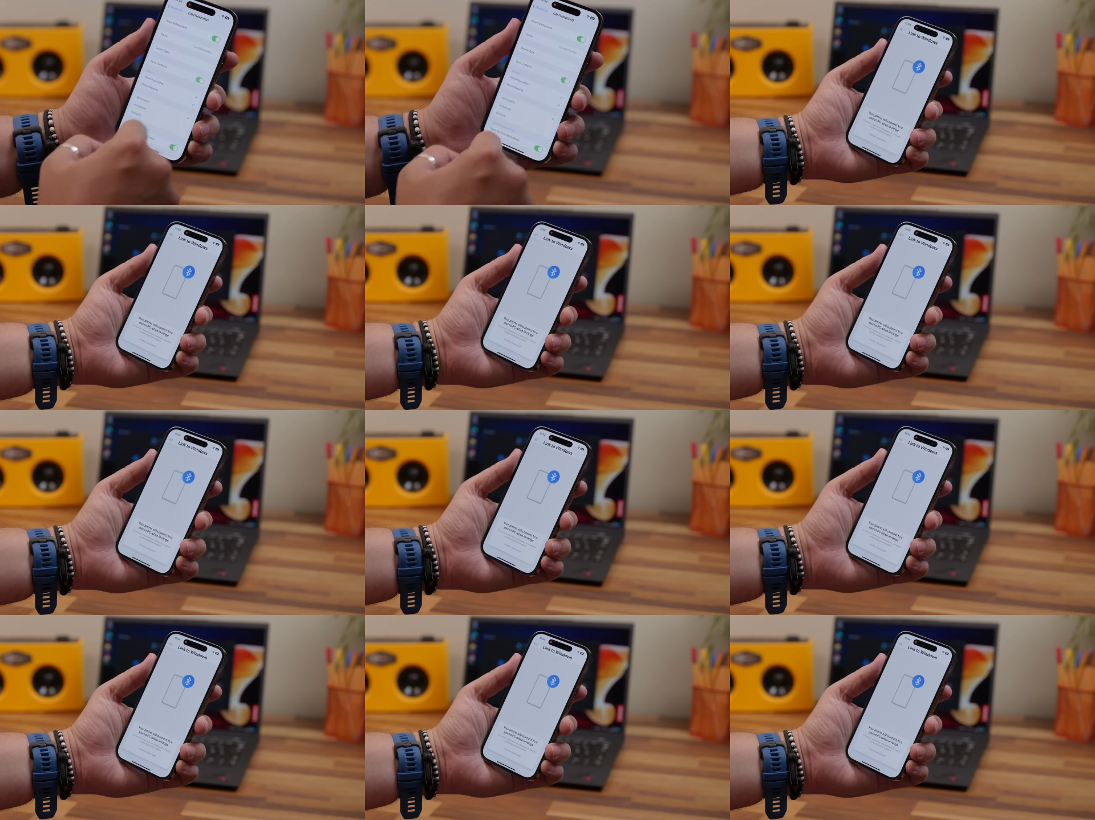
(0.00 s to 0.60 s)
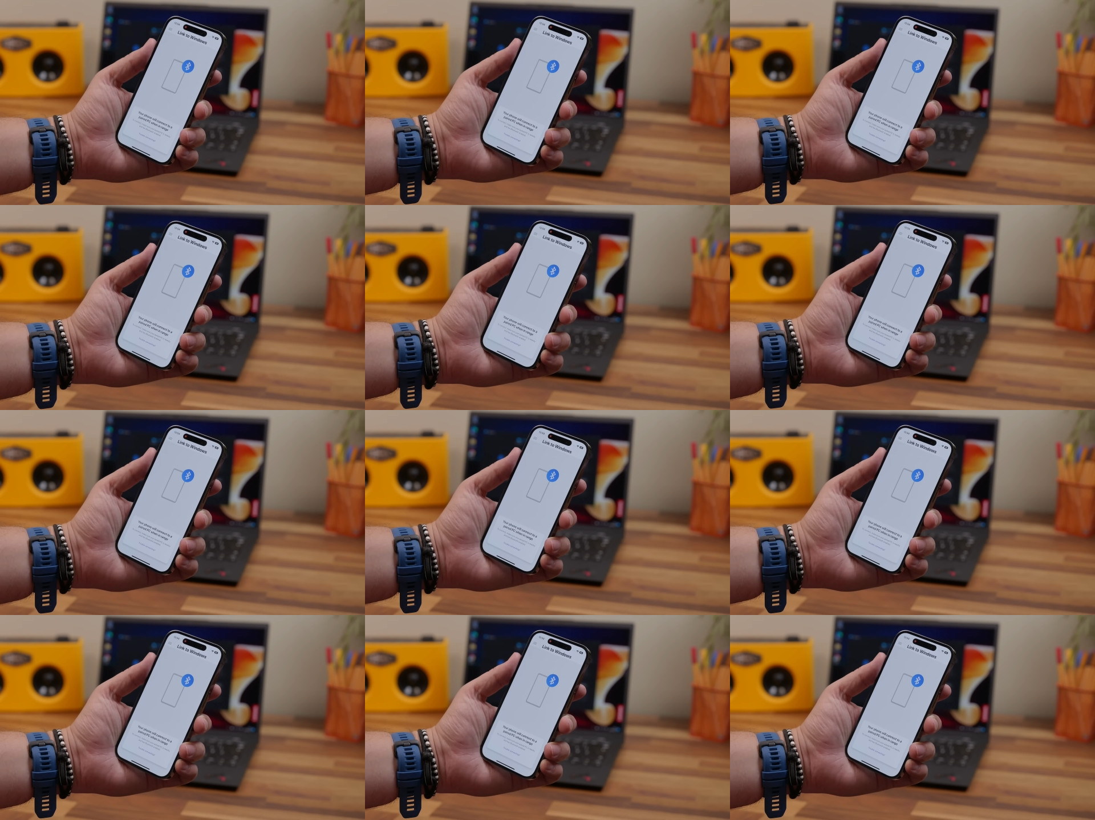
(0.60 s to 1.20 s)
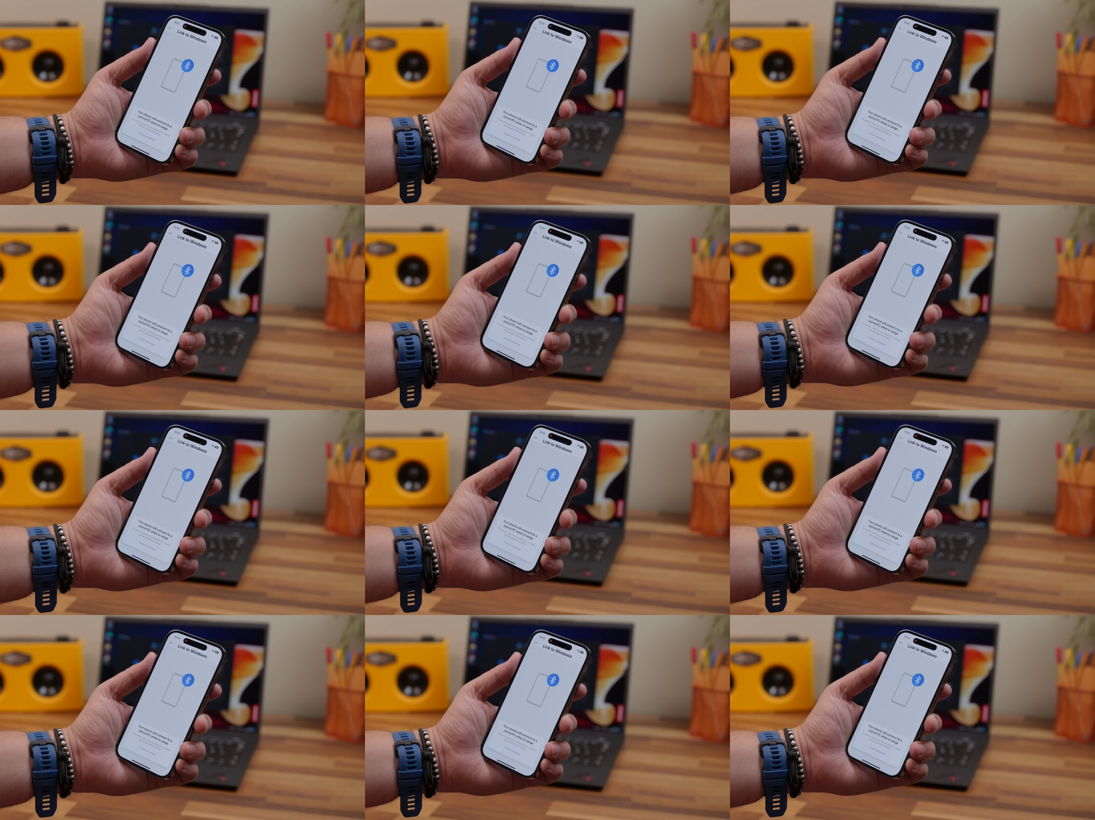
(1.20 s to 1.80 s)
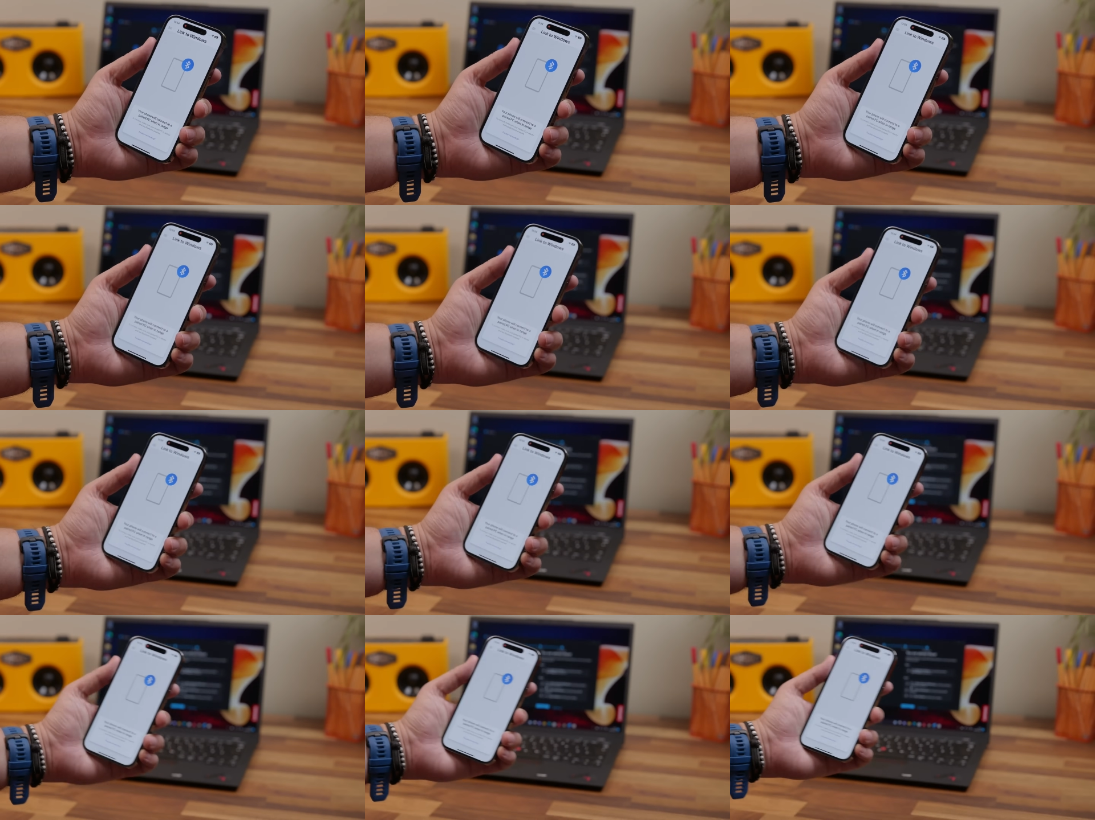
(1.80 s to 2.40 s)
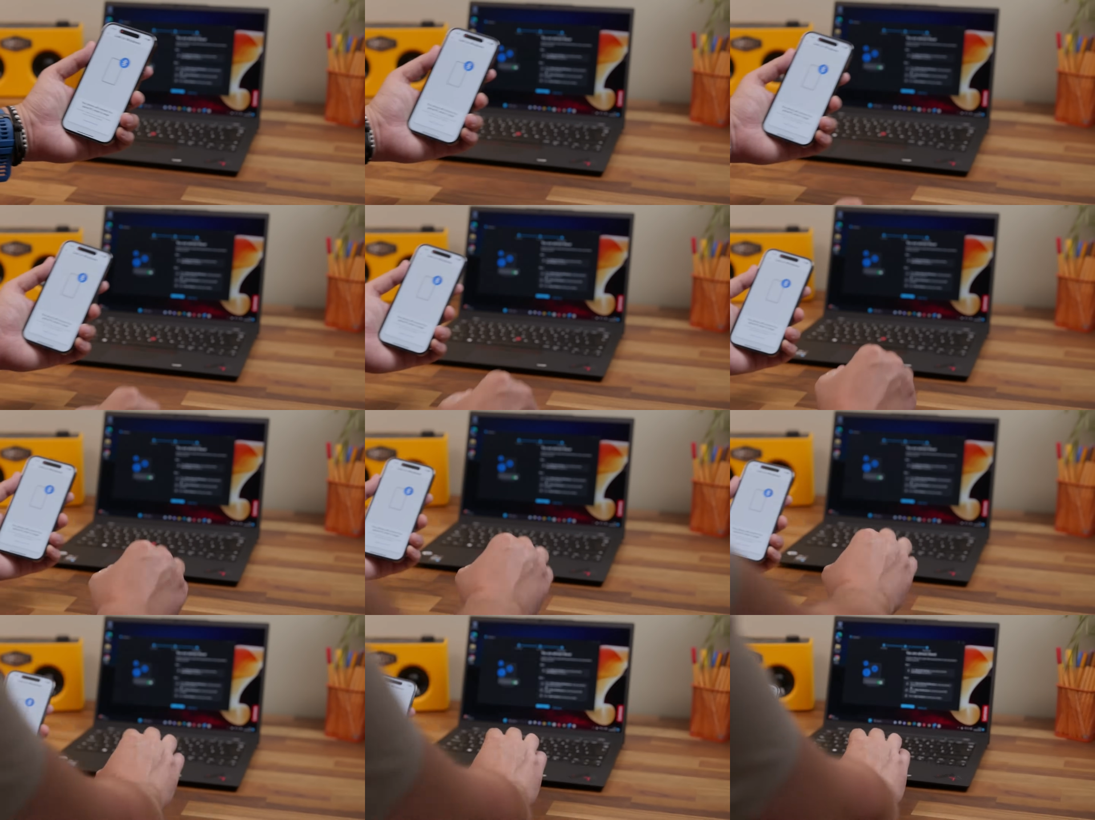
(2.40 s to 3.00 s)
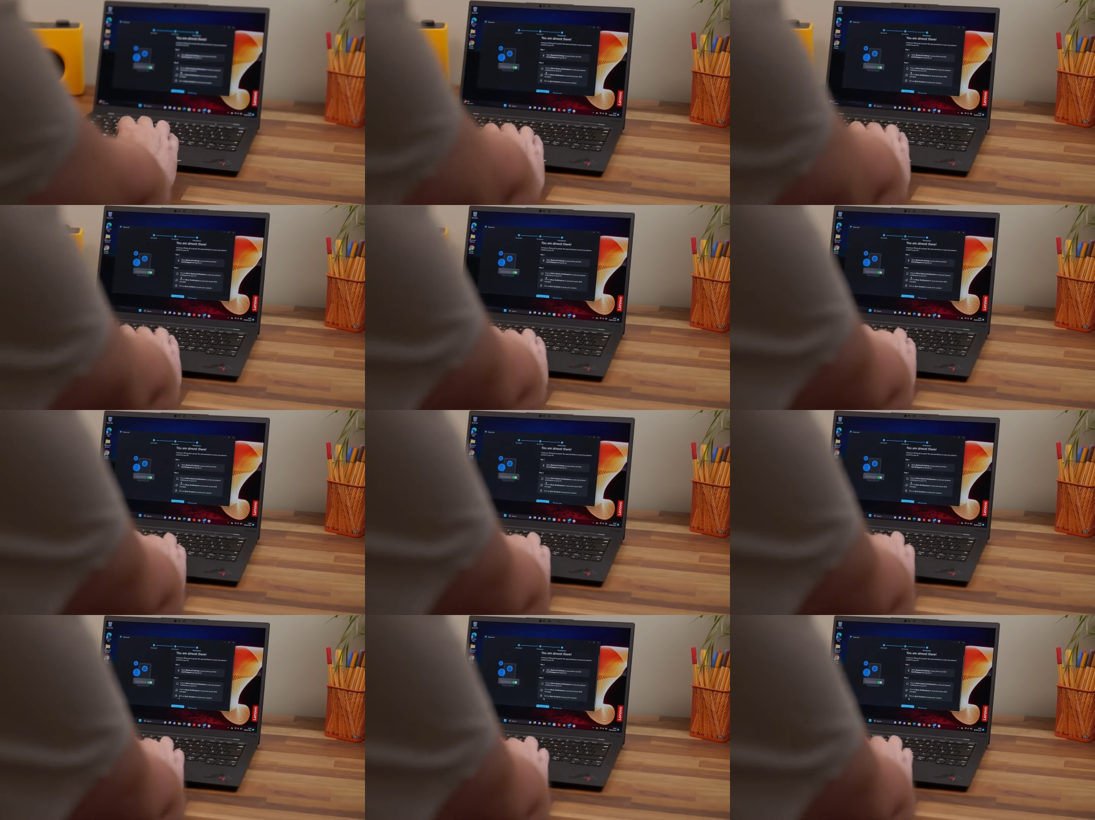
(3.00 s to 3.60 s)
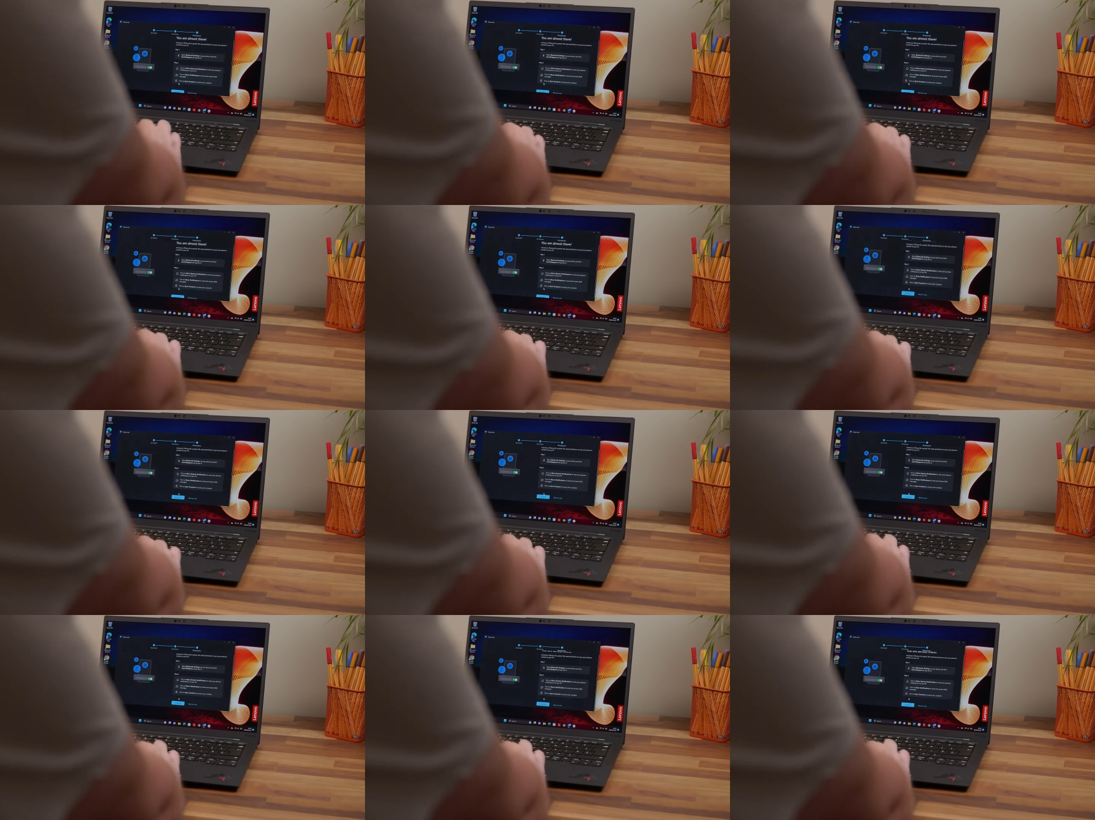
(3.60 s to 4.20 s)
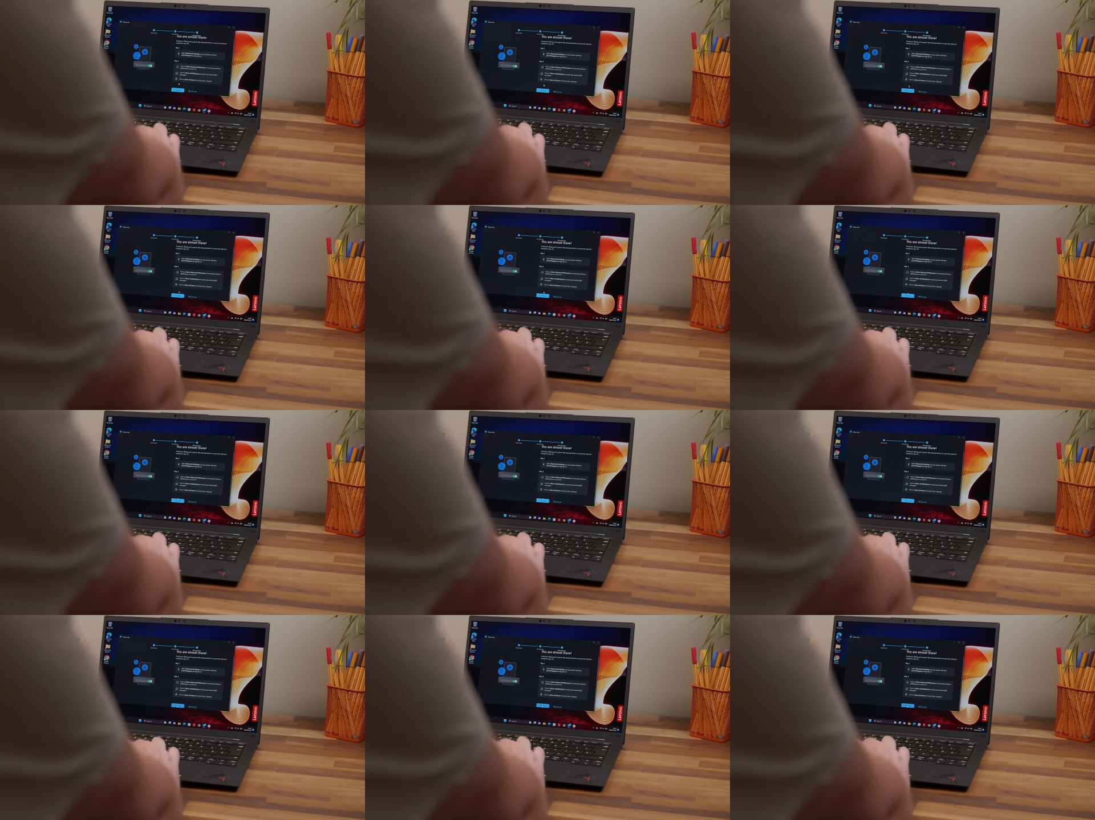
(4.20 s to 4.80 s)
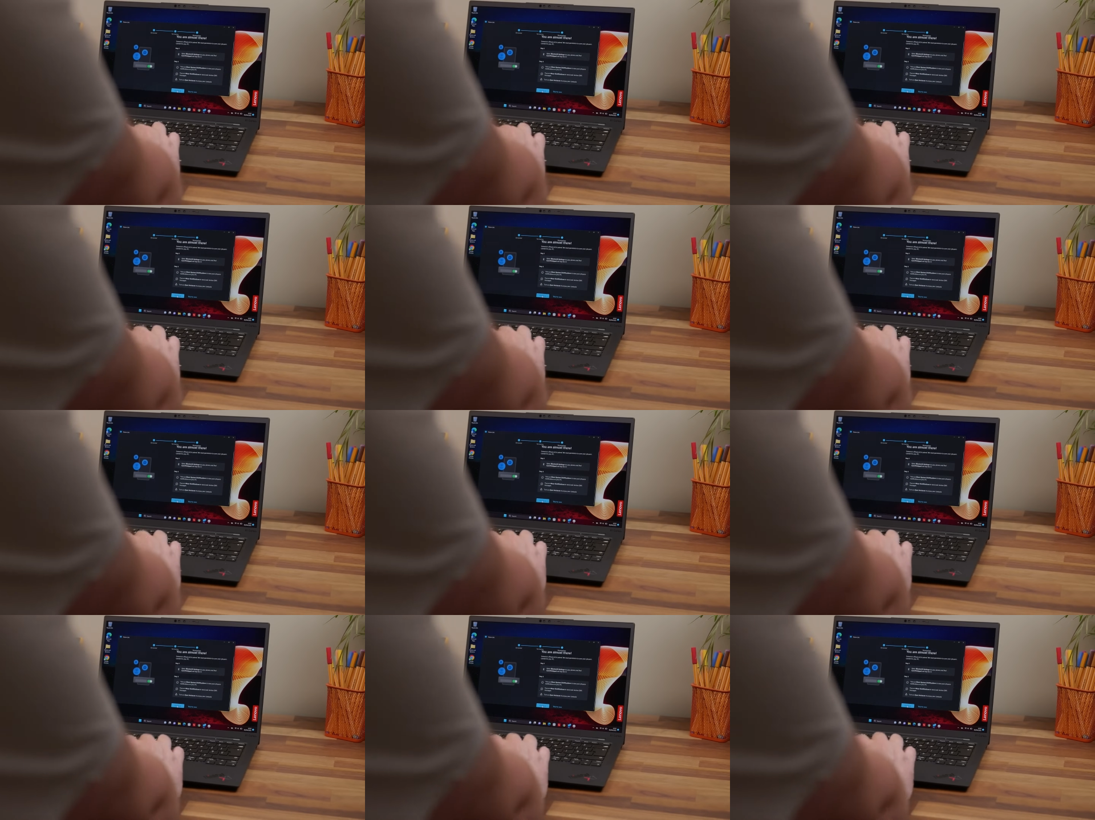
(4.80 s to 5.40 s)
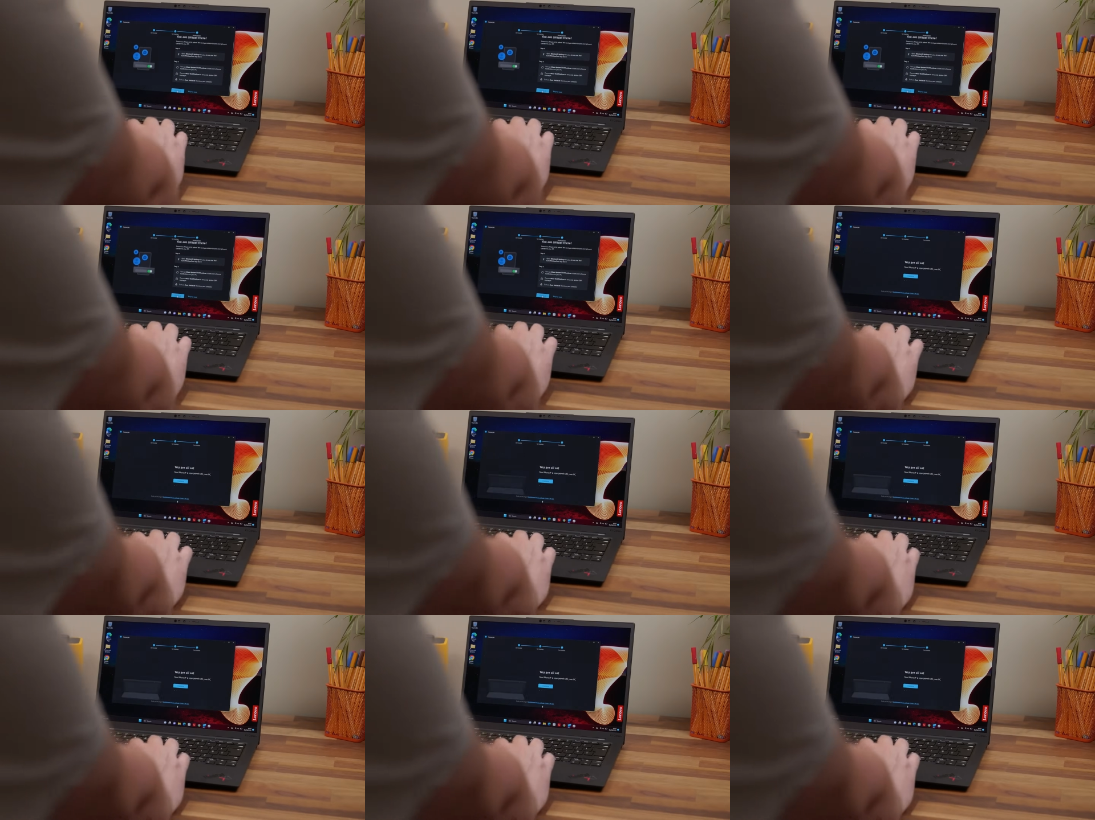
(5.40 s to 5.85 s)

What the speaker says: No face is visible, so there are no lips to read.